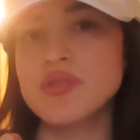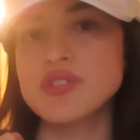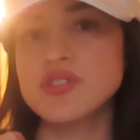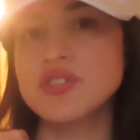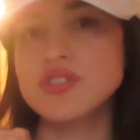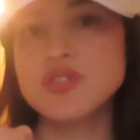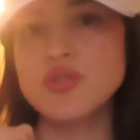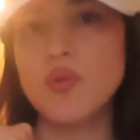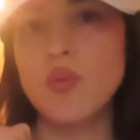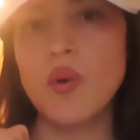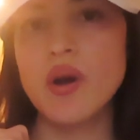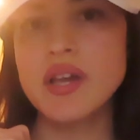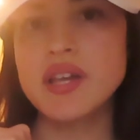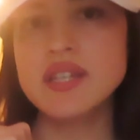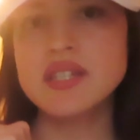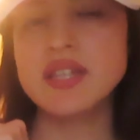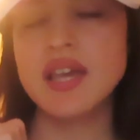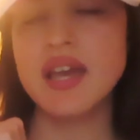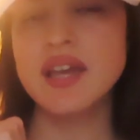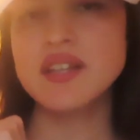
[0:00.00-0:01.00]
with just a
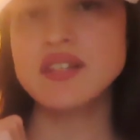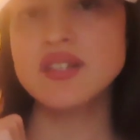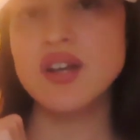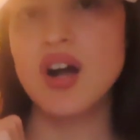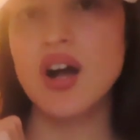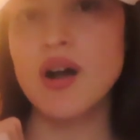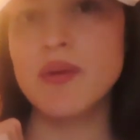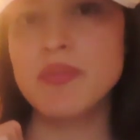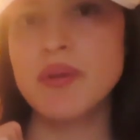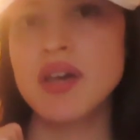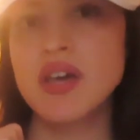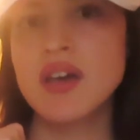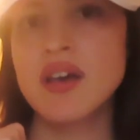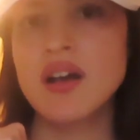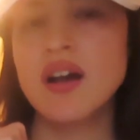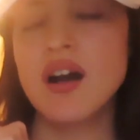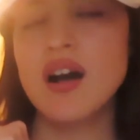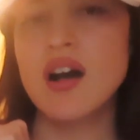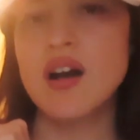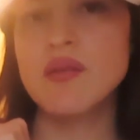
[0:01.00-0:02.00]
white tank top
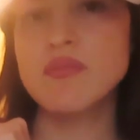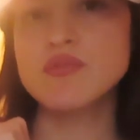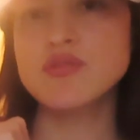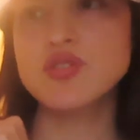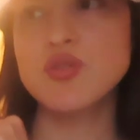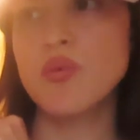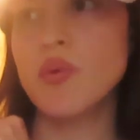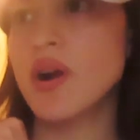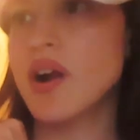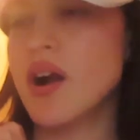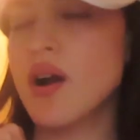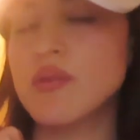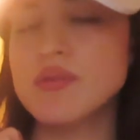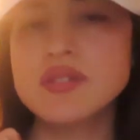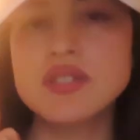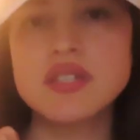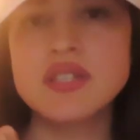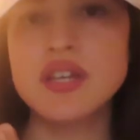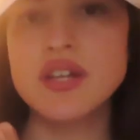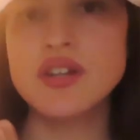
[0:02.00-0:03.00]
to wear out
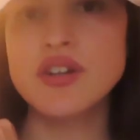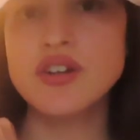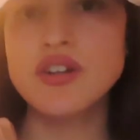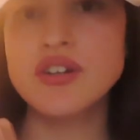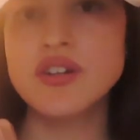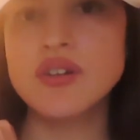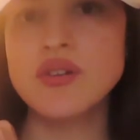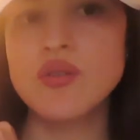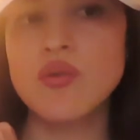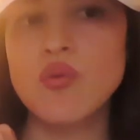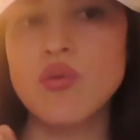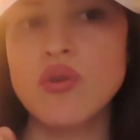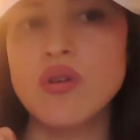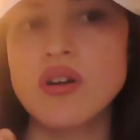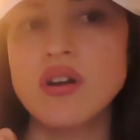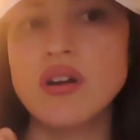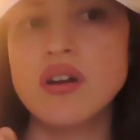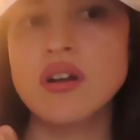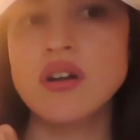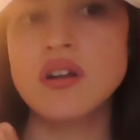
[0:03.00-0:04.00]
to dinner
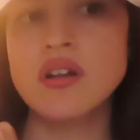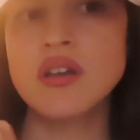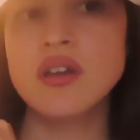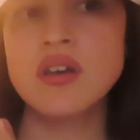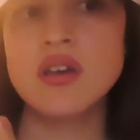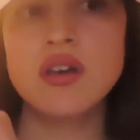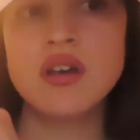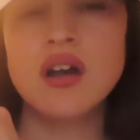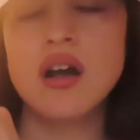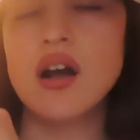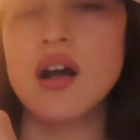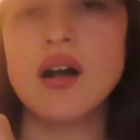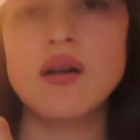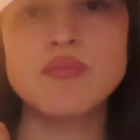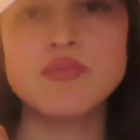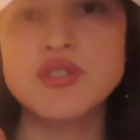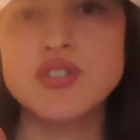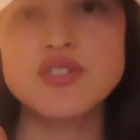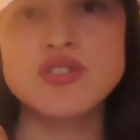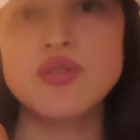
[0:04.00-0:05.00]
or
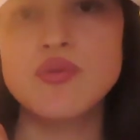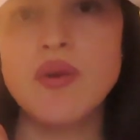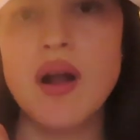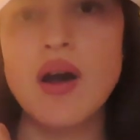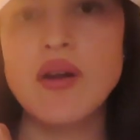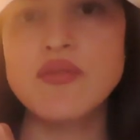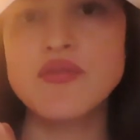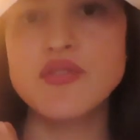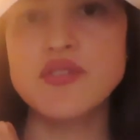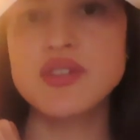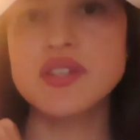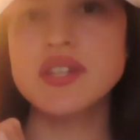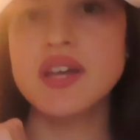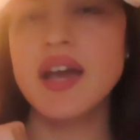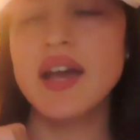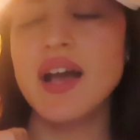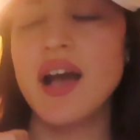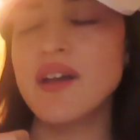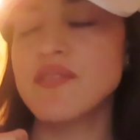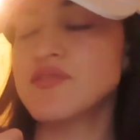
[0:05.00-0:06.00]
just around for the
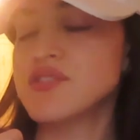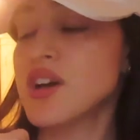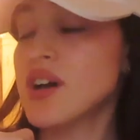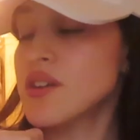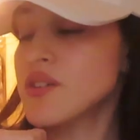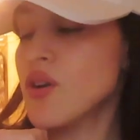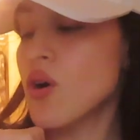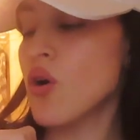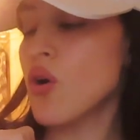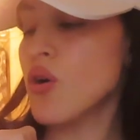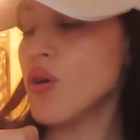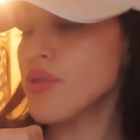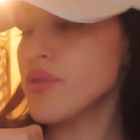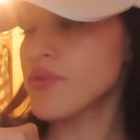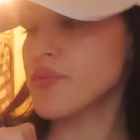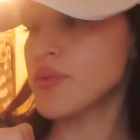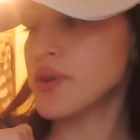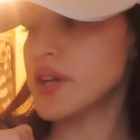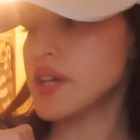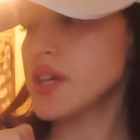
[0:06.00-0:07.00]
day. I've done all
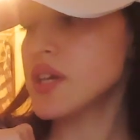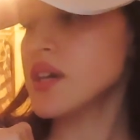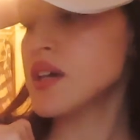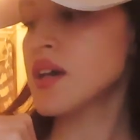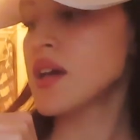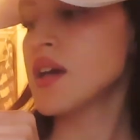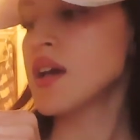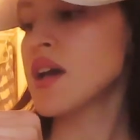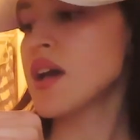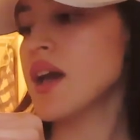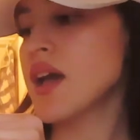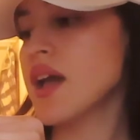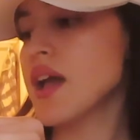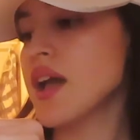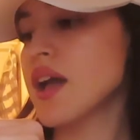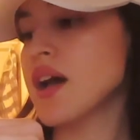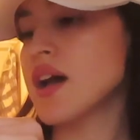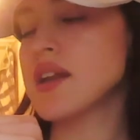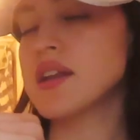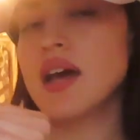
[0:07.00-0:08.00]
three
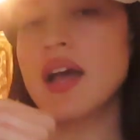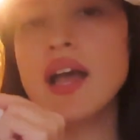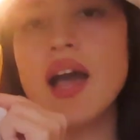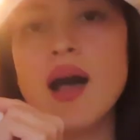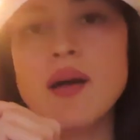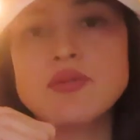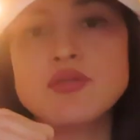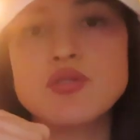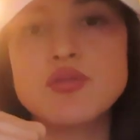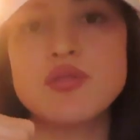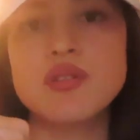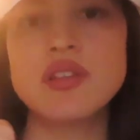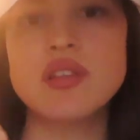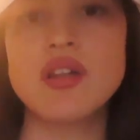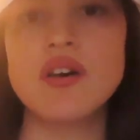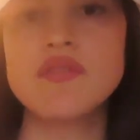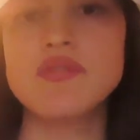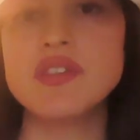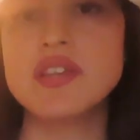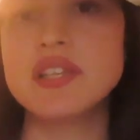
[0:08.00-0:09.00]
and I absolutely
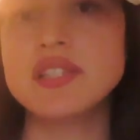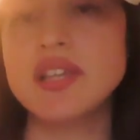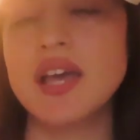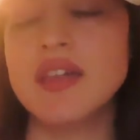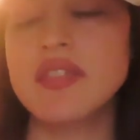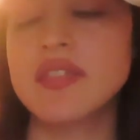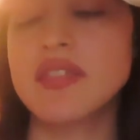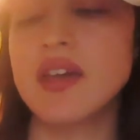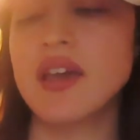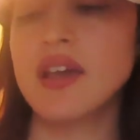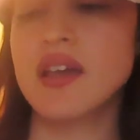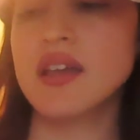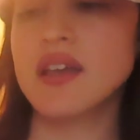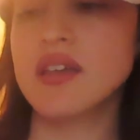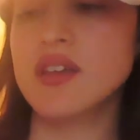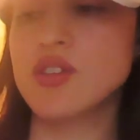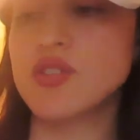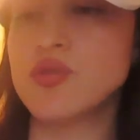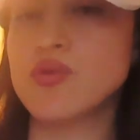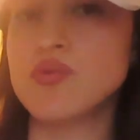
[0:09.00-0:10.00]
love these. I
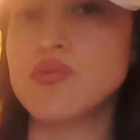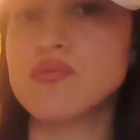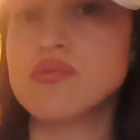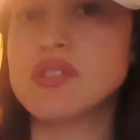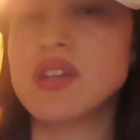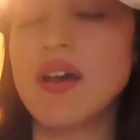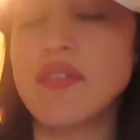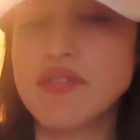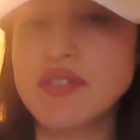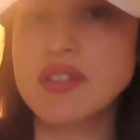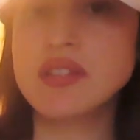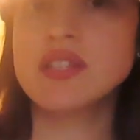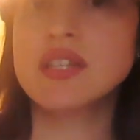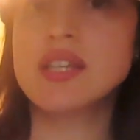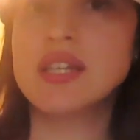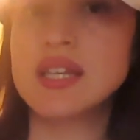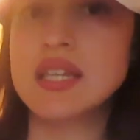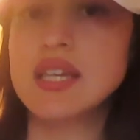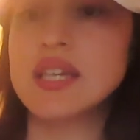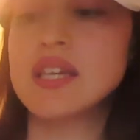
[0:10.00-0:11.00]
think you definitely
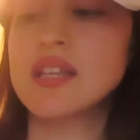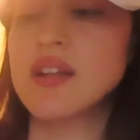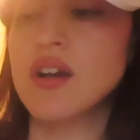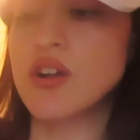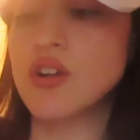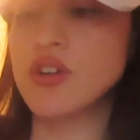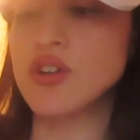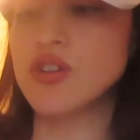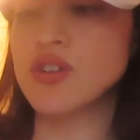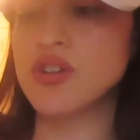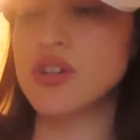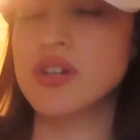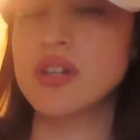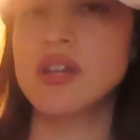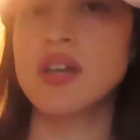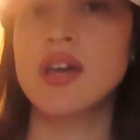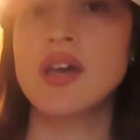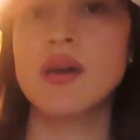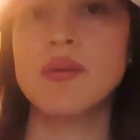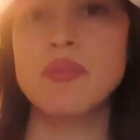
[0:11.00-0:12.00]
need a
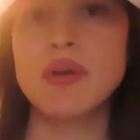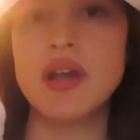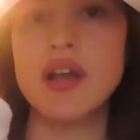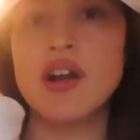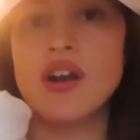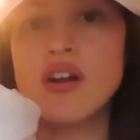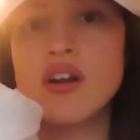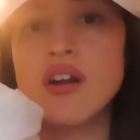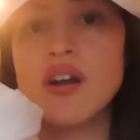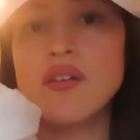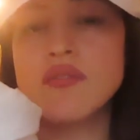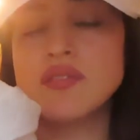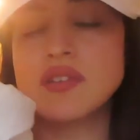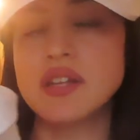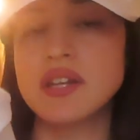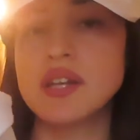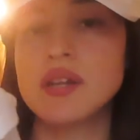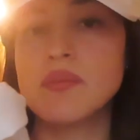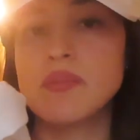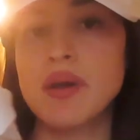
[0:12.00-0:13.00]
good pair of
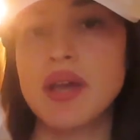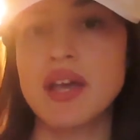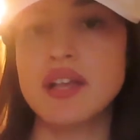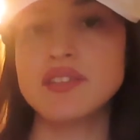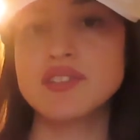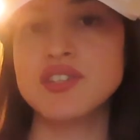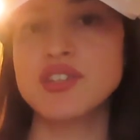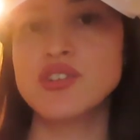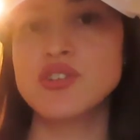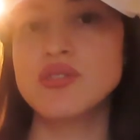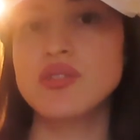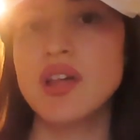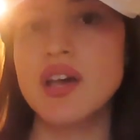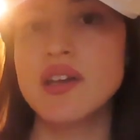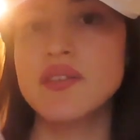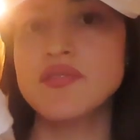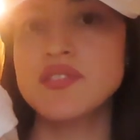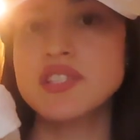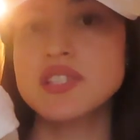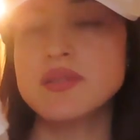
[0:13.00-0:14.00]
linen pants in your
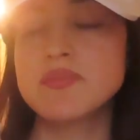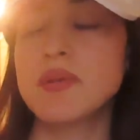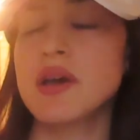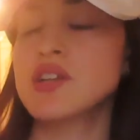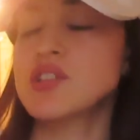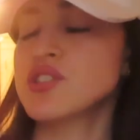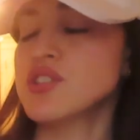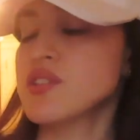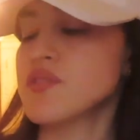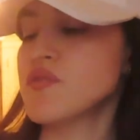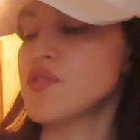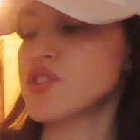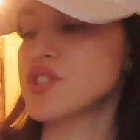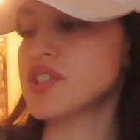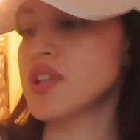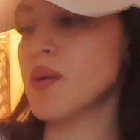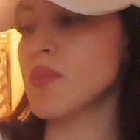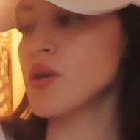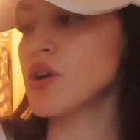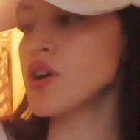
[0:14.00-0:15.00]
life, especially for
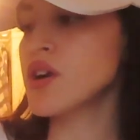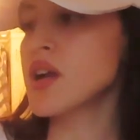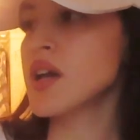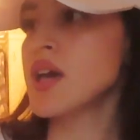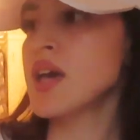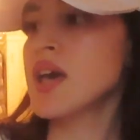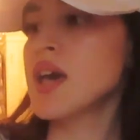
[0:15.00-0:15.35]
summer.